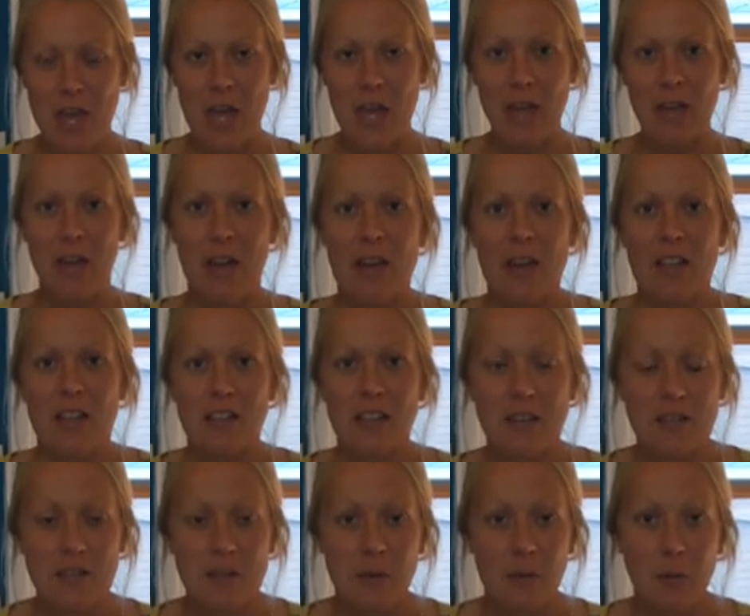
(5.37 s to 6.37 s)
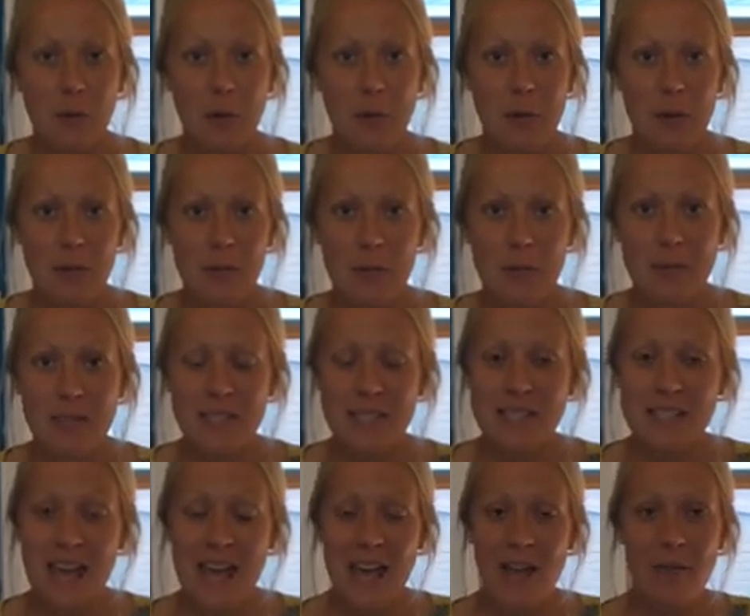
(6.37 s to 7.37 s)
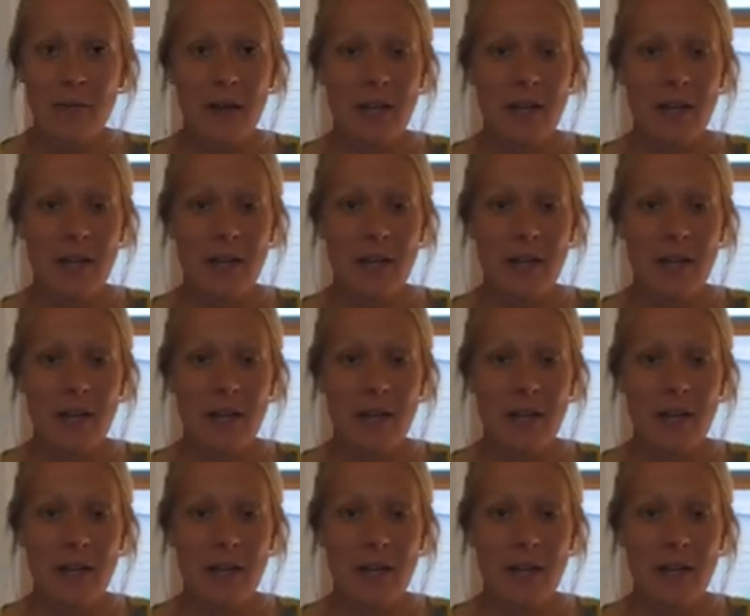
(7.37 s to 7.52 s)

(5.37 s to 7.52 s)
you. So to warm up today,